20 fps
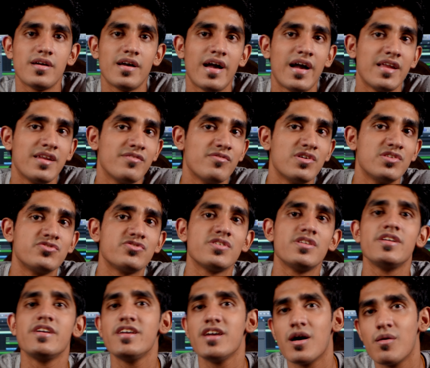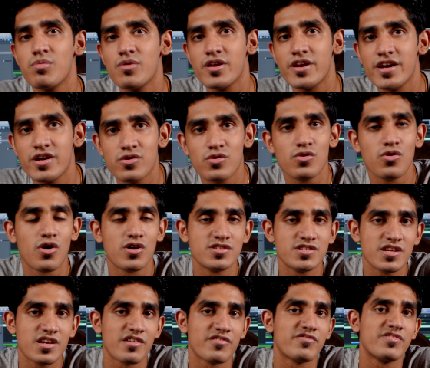and eventually upgrade to
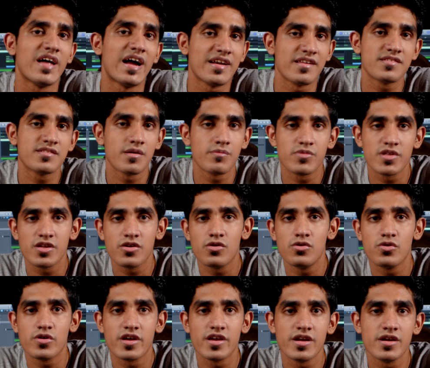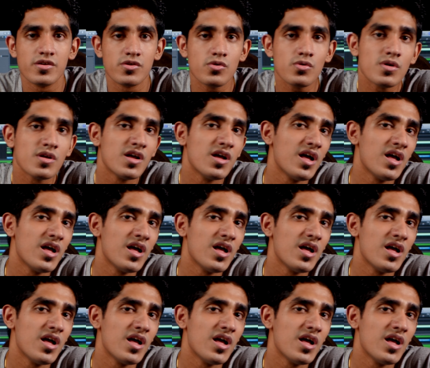Logic if that is something you're looking into.